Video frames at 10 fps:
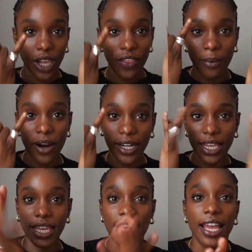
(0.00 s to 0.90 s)
the
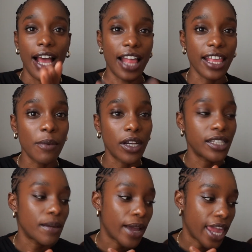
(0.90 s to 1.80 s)
party i think i'm going to
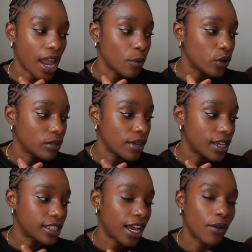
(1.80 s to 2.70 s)
take my camera with me
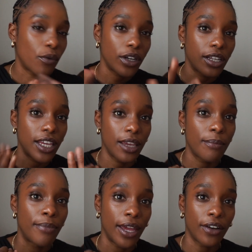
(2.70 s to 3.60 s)
because i want to
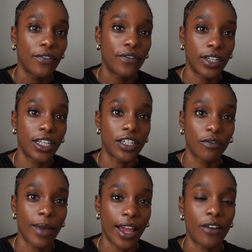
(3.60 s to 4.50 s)
get better footage of
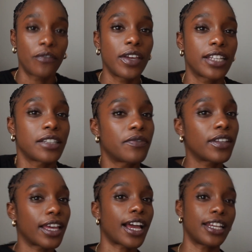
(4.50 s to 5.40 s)
my outfit because i feel
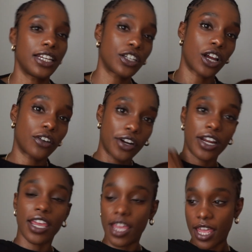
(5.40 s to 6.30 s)
like i did y'all
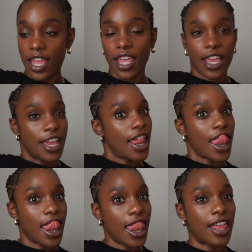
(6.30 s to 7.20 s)
dirty
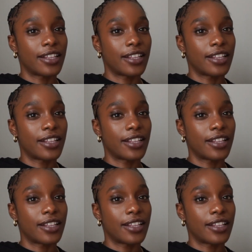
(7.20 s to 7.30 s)
uh,